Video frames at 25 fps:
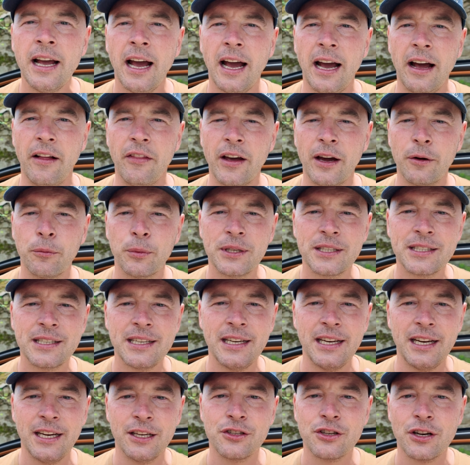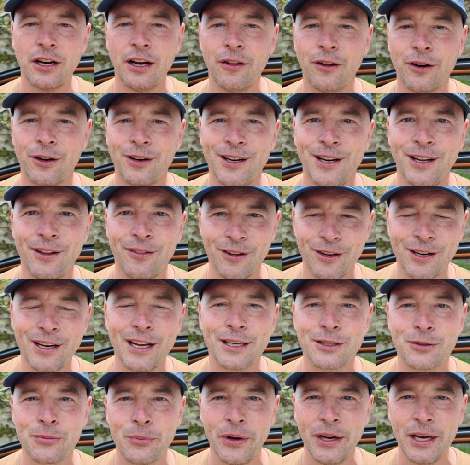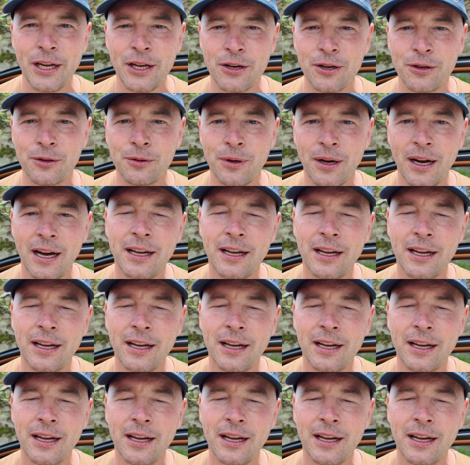And then we see each other in the next video.